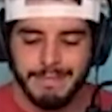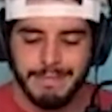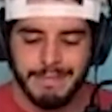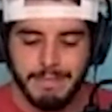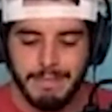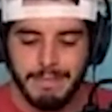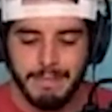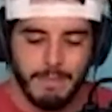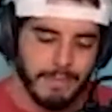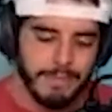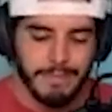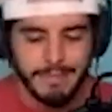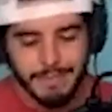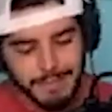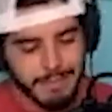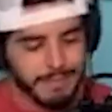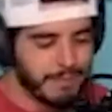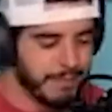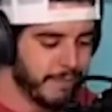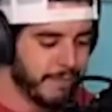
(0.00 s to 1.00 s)

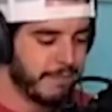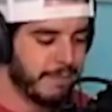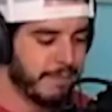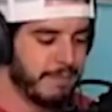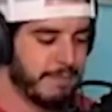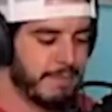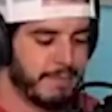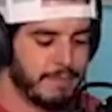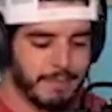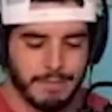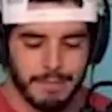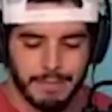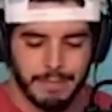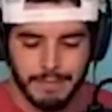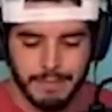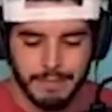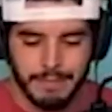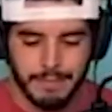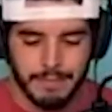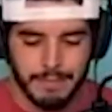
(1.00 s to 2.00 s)

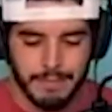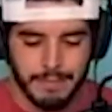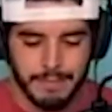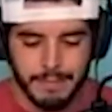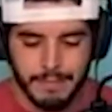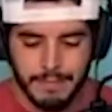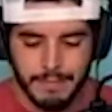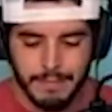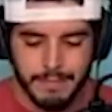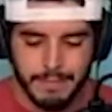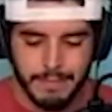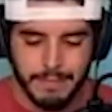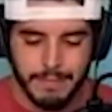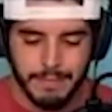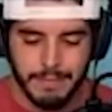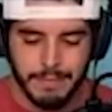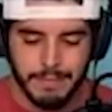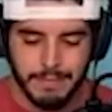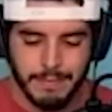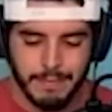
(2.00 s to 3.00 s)

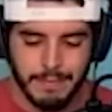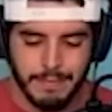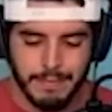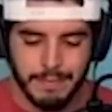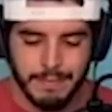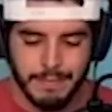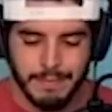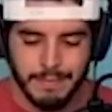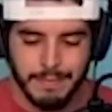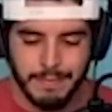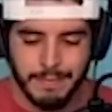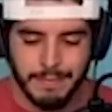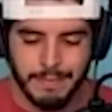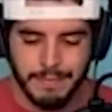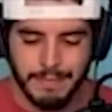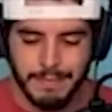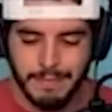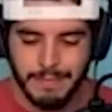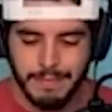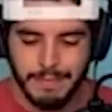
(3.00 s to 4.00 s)

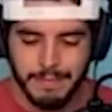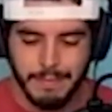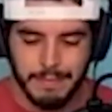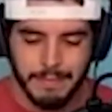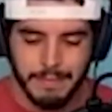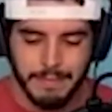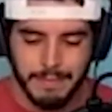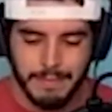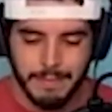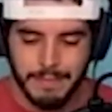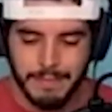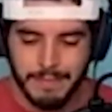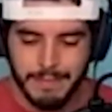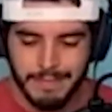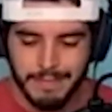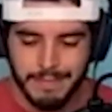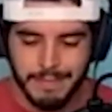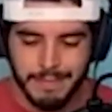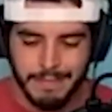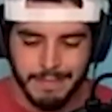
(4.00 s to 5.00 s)

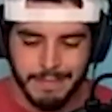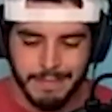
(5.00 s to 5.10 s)
(silent)